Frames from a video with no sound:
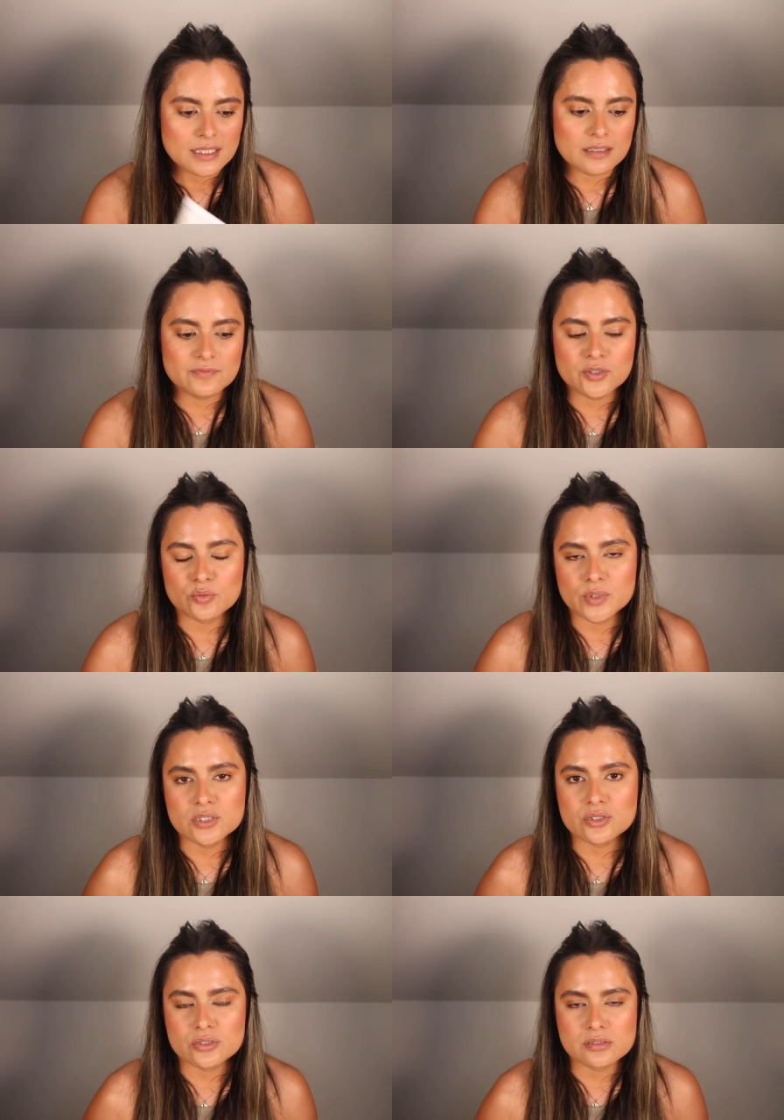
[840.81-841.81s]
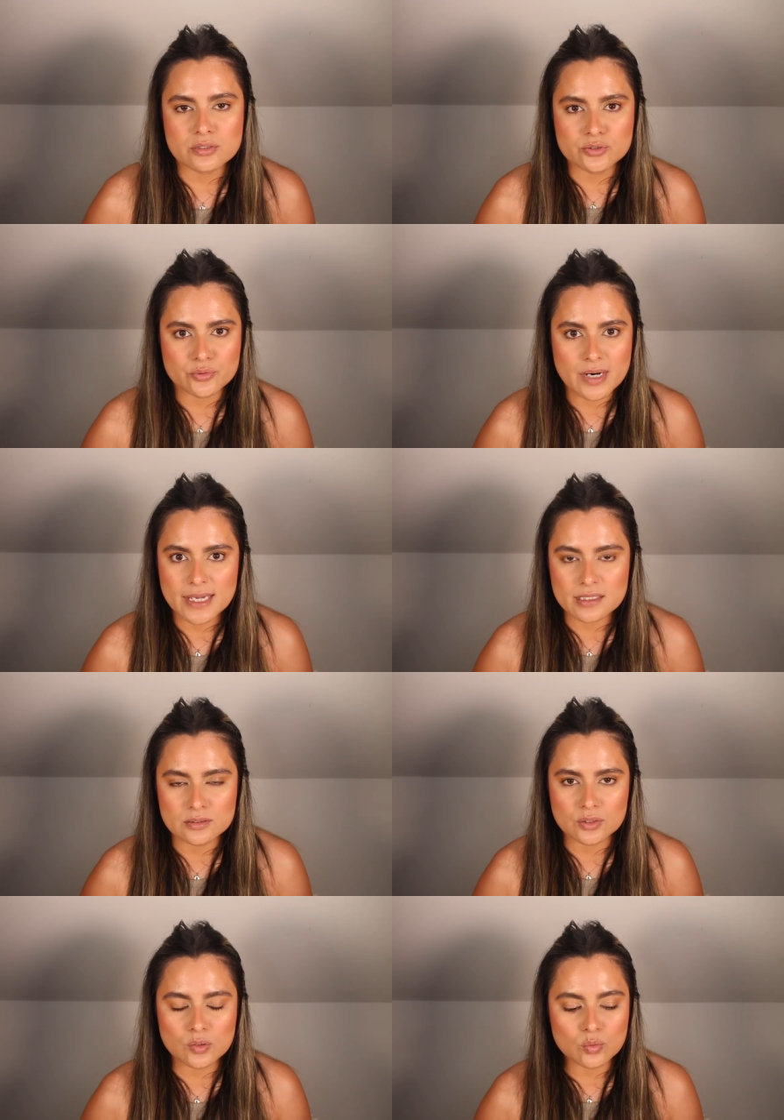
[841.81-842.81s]
if your winters are dry
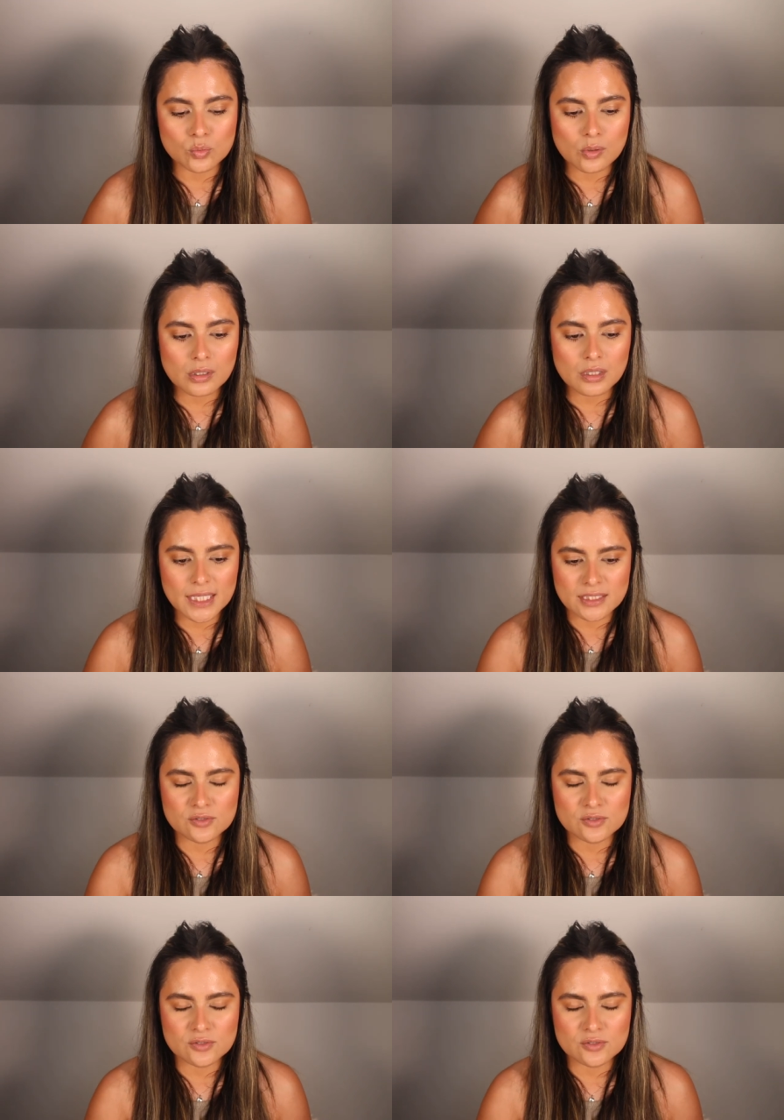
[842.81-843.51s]
and cool and